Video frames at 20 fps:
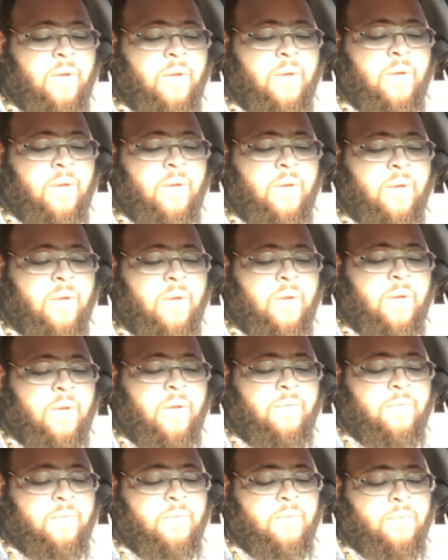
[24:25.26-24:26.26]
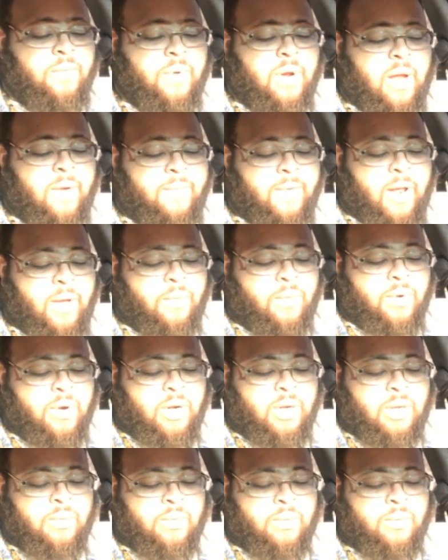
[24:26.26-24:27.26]
Take your wife, whatever they want to
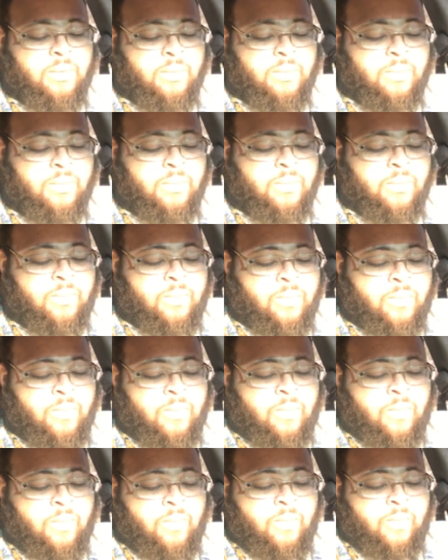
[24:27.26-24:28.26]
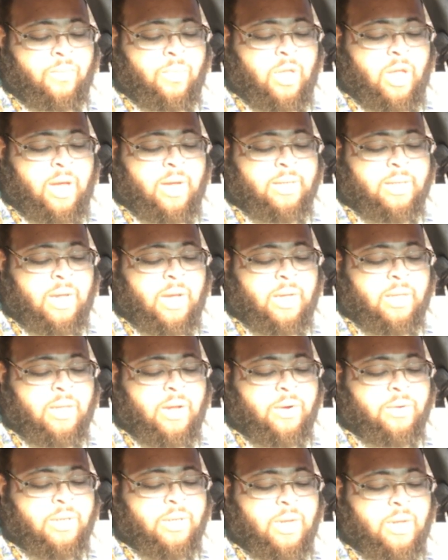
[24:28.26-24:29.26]
do. Isaiah
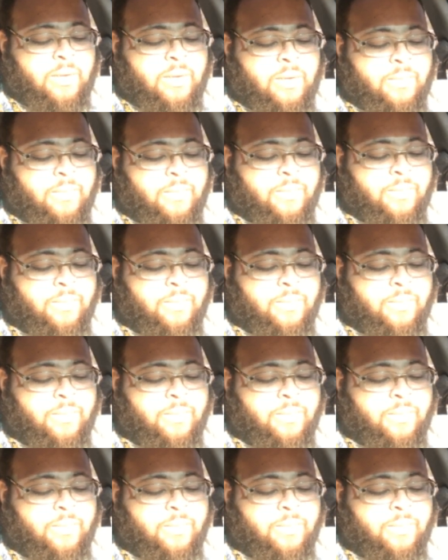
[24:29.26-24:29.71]
13.